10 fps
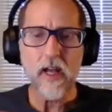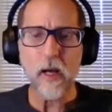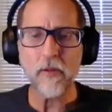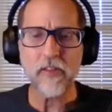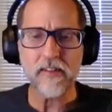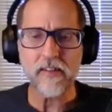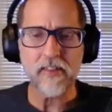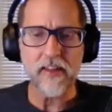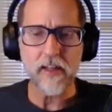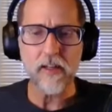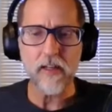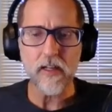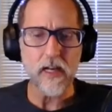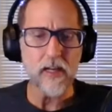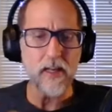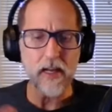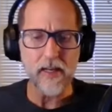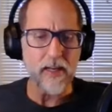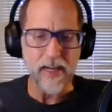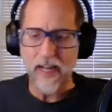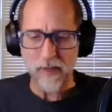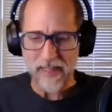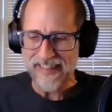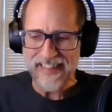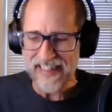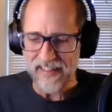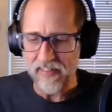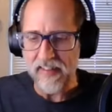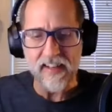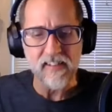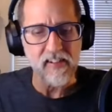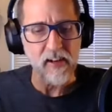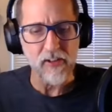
A couple of things I think, I have like 10 things here.